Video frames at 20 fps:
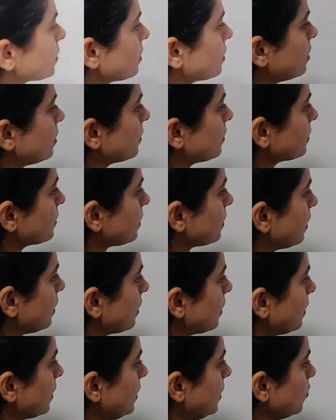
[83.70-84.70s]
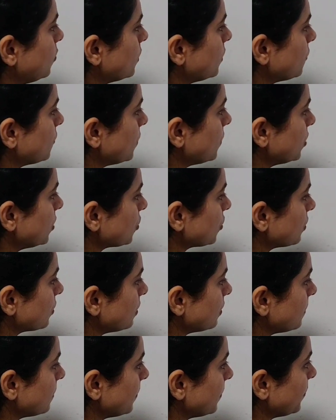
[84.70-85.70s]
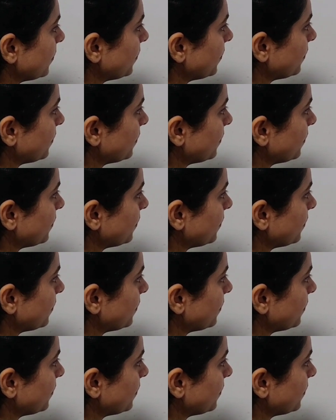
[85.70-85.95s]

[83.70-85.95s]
cost curves are equal to each other.